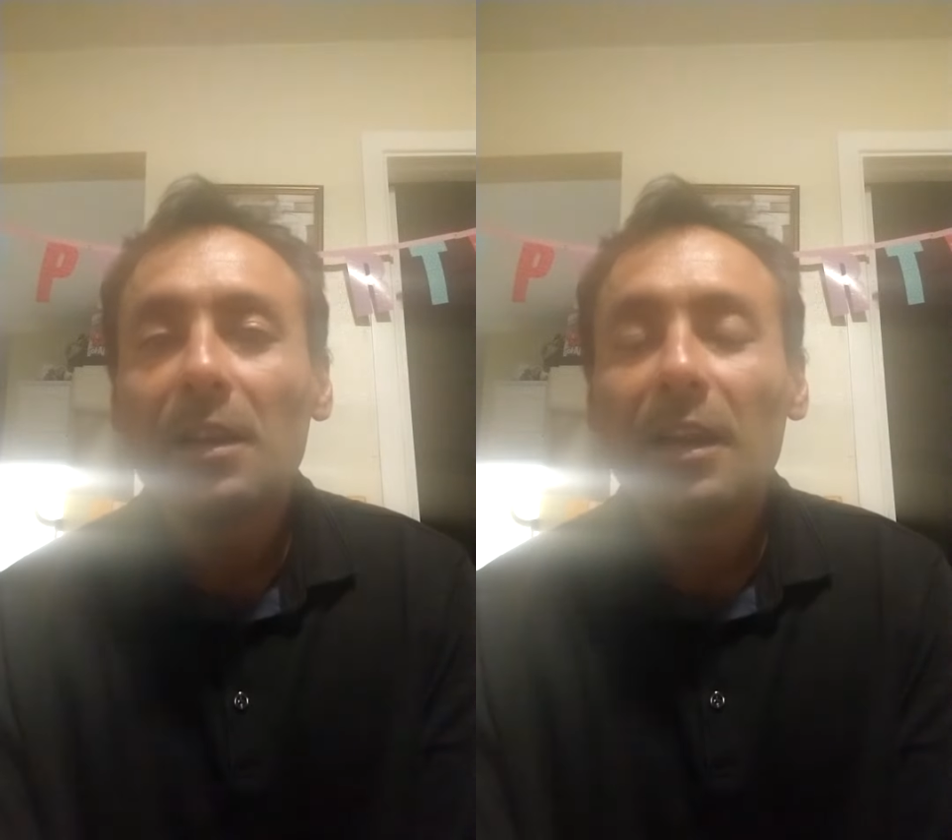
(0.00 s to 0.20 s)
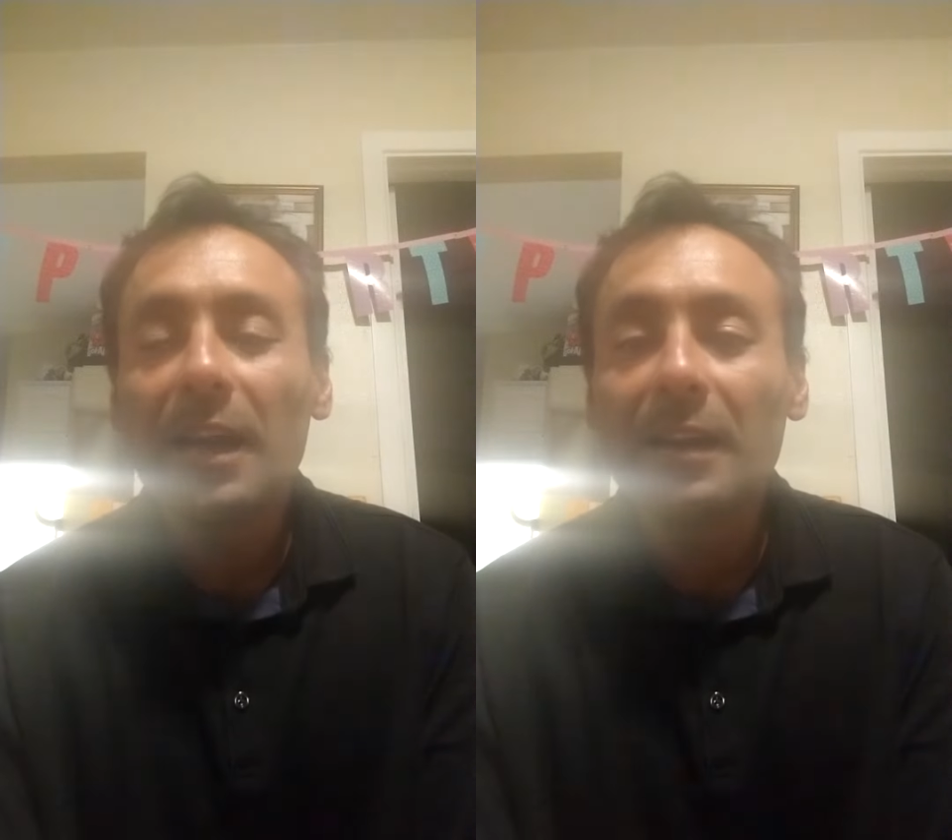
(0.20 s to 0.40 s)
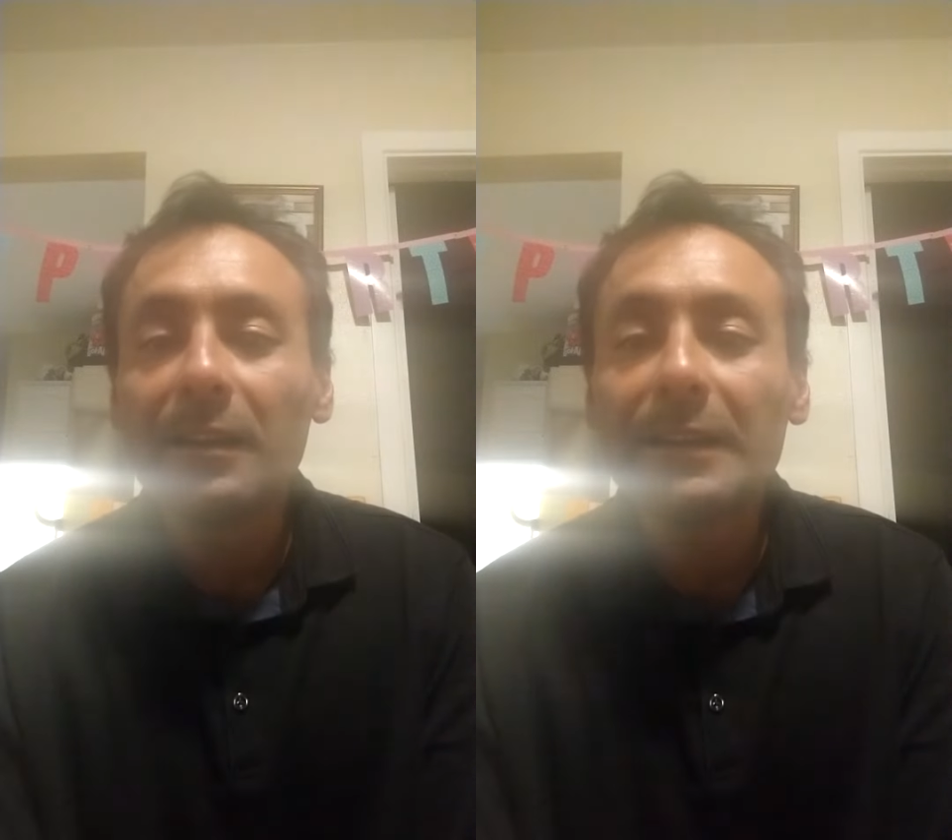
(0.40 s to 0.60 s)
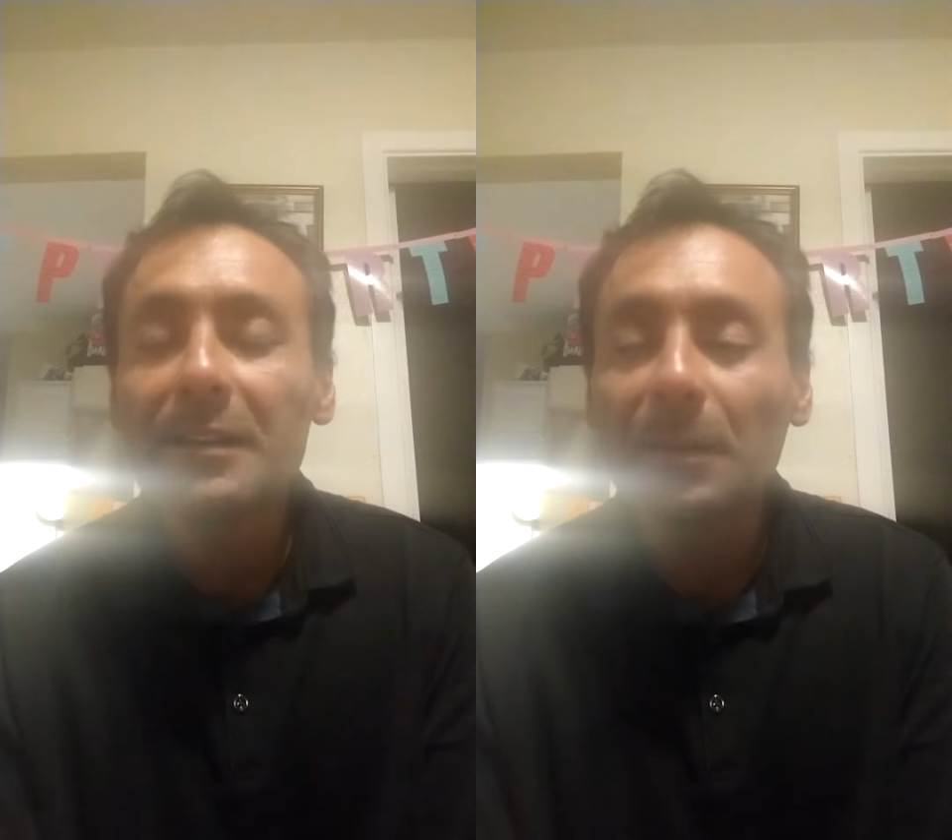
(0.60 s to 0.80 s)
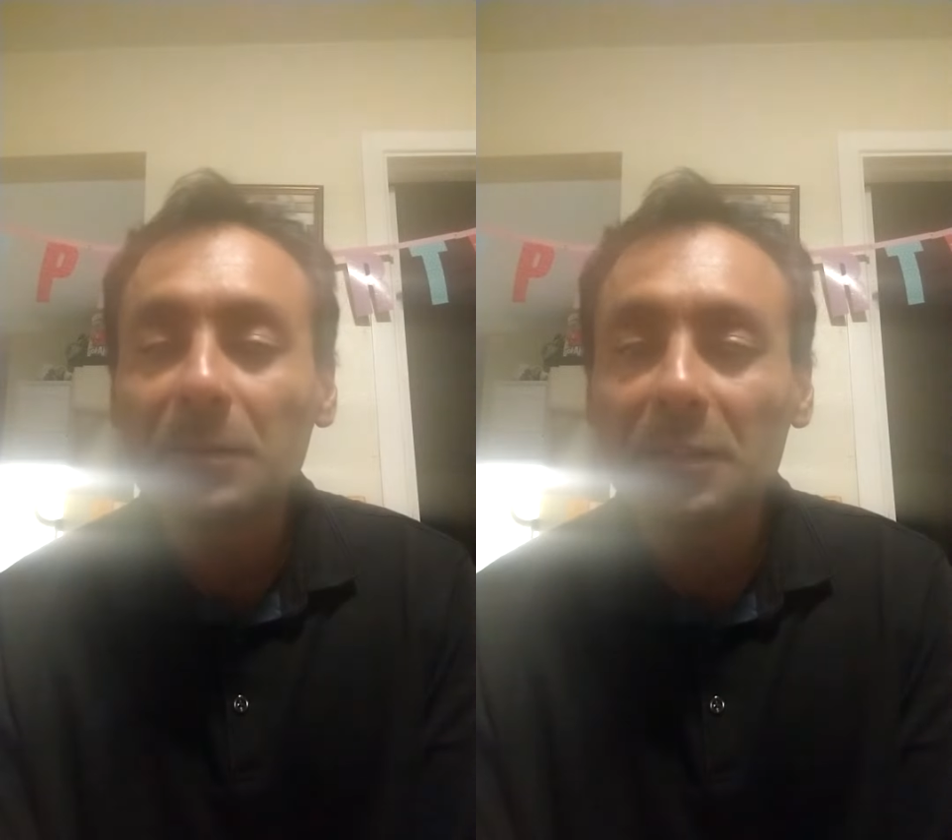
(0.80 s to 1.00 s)
and
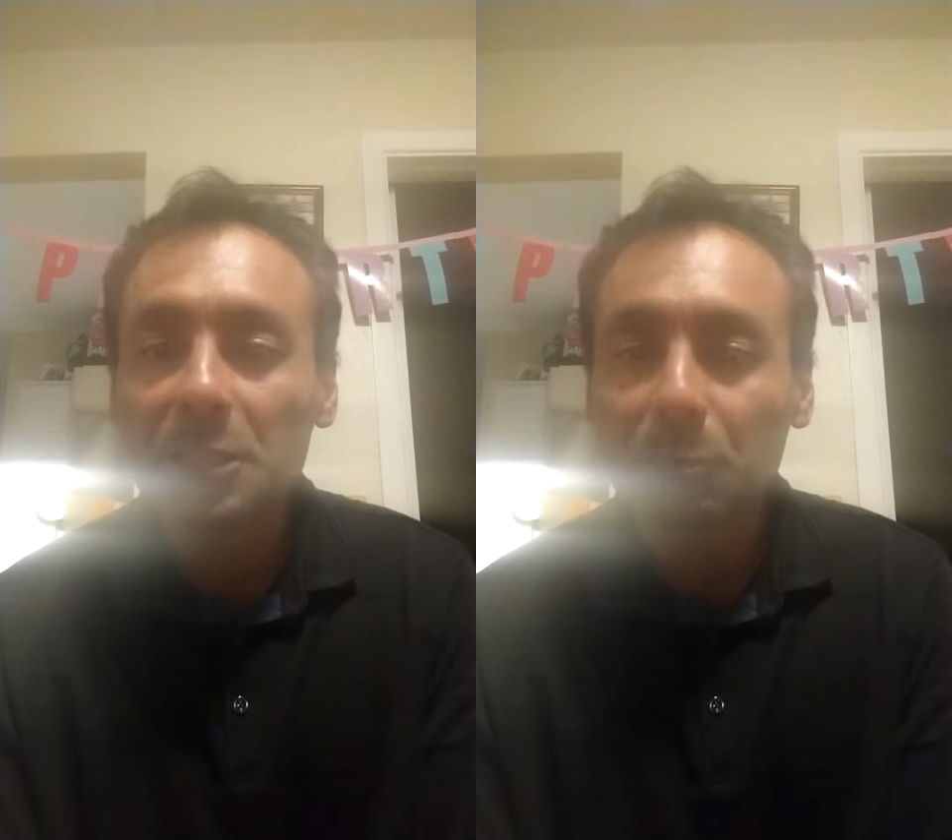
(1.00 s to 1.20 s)
leading up to this